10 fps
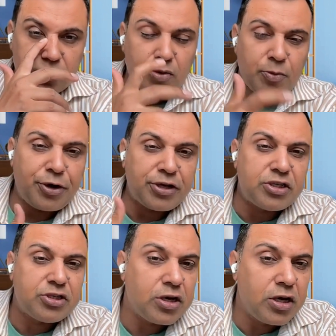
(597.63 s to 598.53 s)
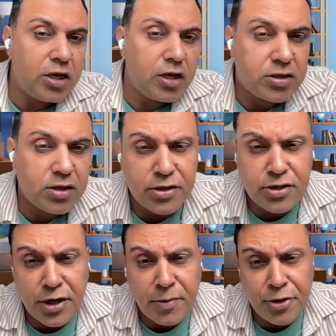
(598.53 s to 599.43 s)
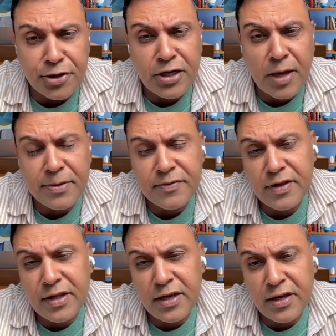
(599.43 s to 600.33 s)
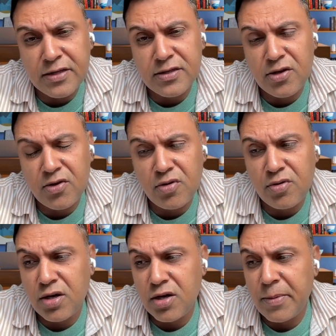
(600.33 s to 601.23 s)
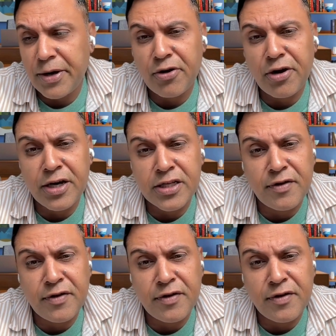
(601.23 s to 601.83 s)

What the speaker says: so mutation generally, so certain mutation happens when there is, mitochondrial